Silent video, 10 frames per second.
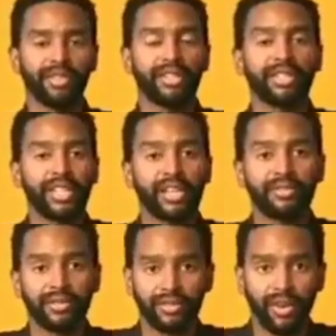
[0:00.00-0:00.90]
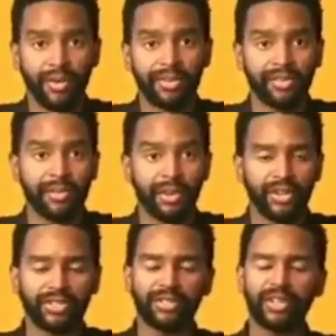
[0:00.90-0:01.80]
legally described as
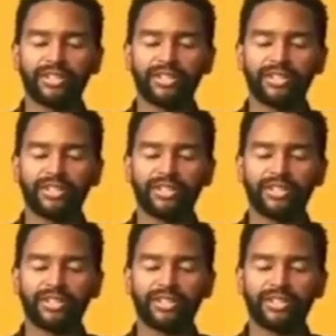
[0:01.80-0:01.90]
immigrants.